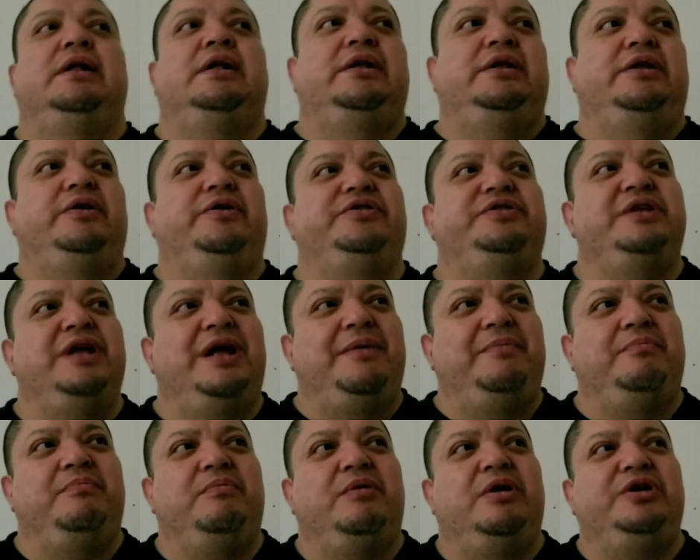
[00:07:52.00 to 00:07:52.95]
there's not
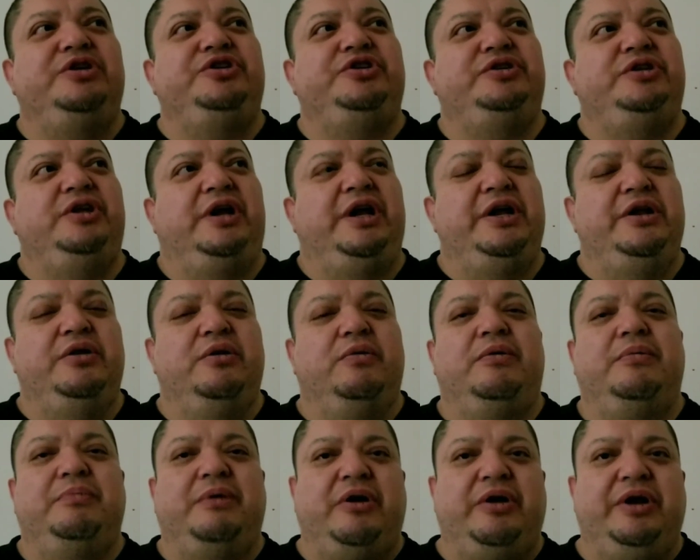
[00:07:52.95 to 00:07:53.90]
much that I know
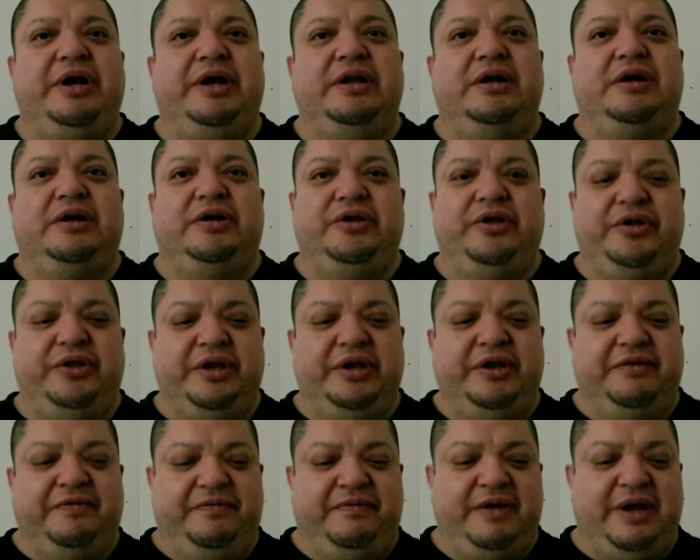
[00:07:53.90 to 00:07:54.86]
about it other than
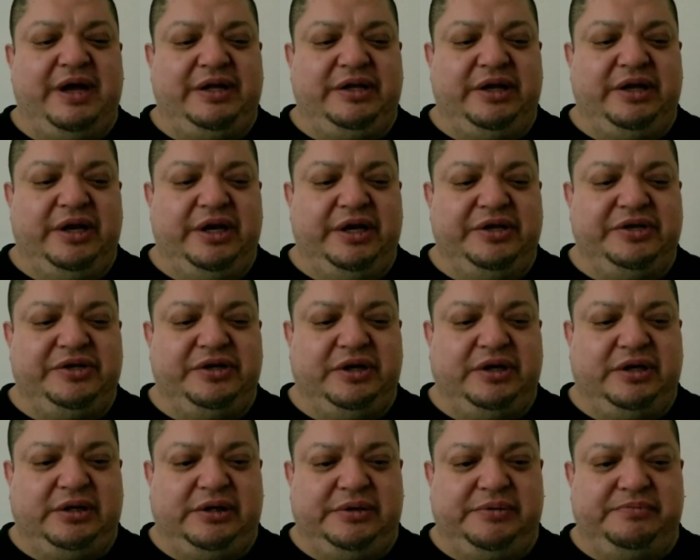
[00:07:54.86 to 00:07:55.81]
the fact that it's
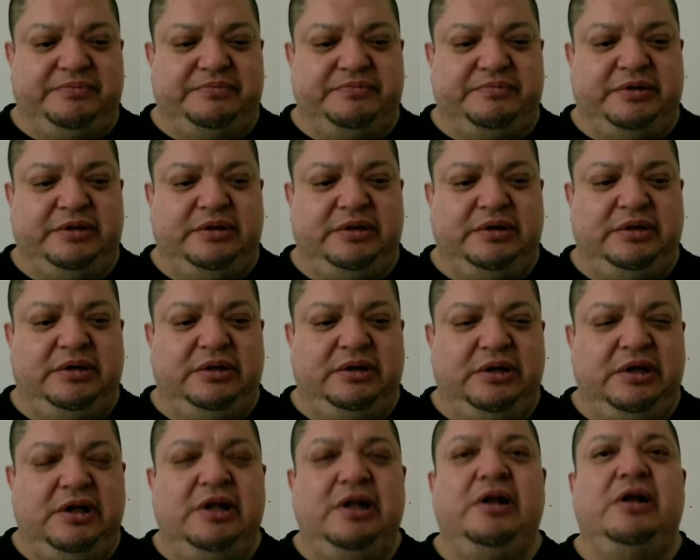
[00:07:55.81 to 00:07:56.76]
um,
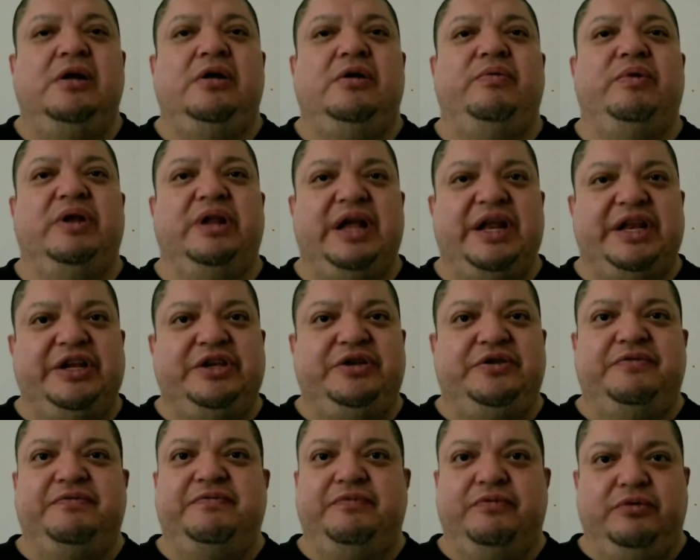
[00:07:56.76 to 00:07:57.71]
related
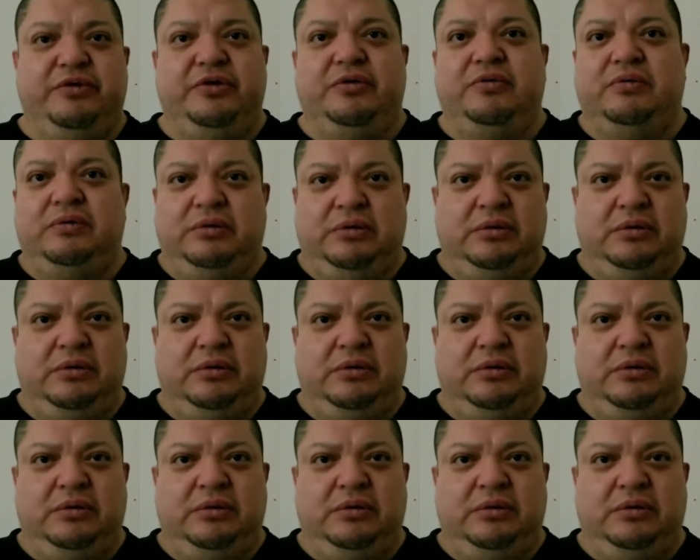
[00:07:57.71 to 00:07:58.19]
to voodoo.